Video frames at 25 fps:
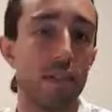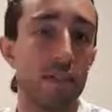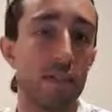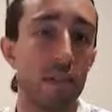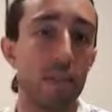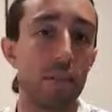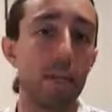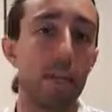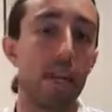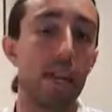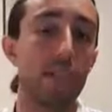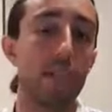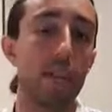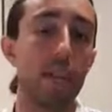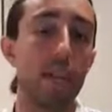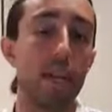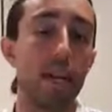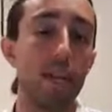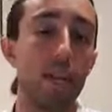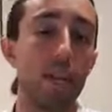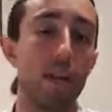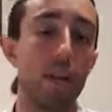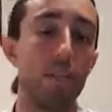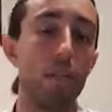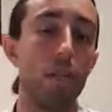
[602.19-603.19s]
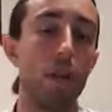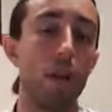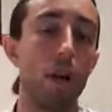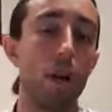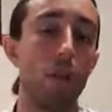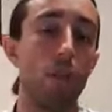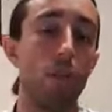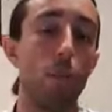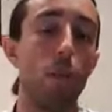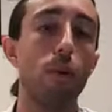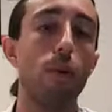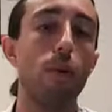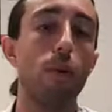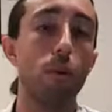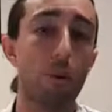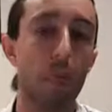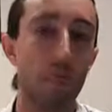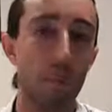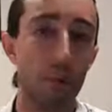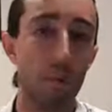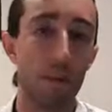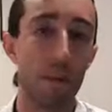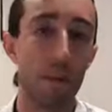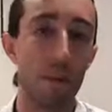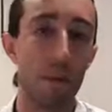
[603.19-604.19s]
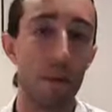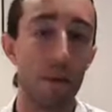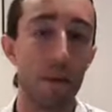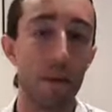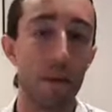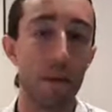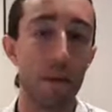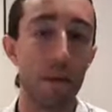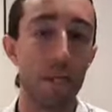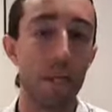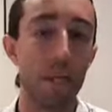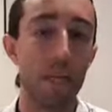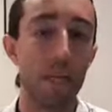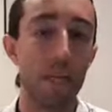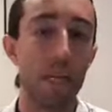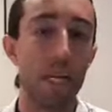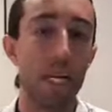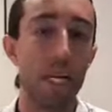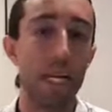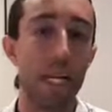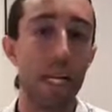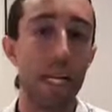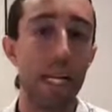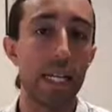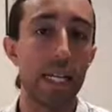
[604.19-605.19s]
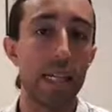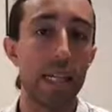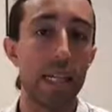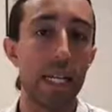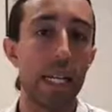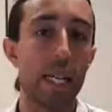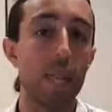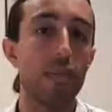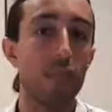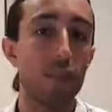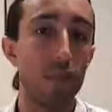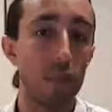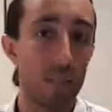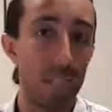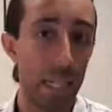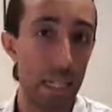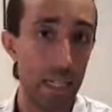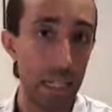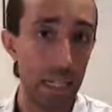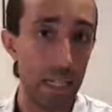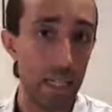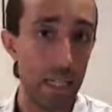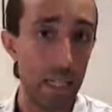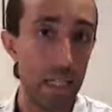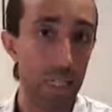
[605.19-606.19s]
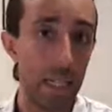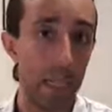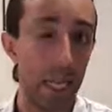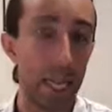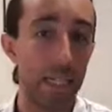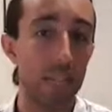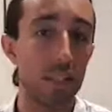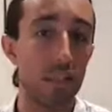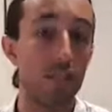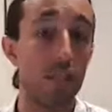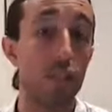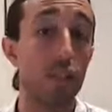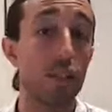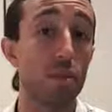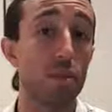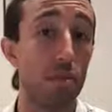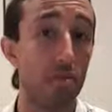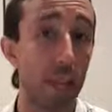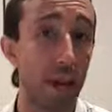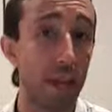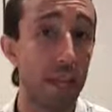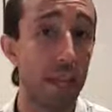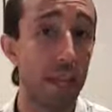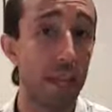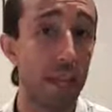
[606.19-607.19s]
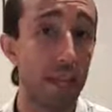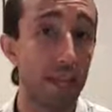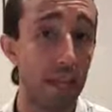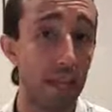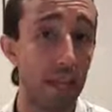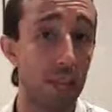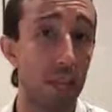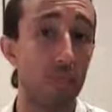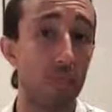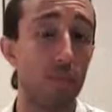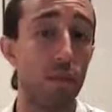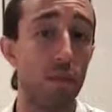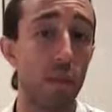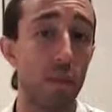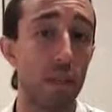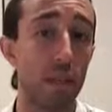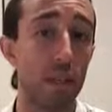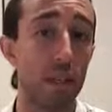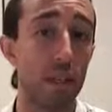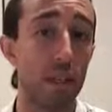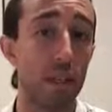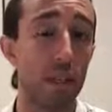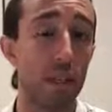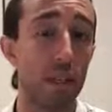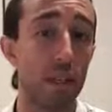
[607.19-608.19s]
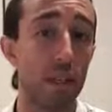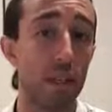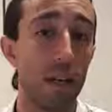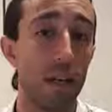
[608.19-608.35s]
something that's been taken more into account by a lot of people is that even though technically it does not spread as much as influenza,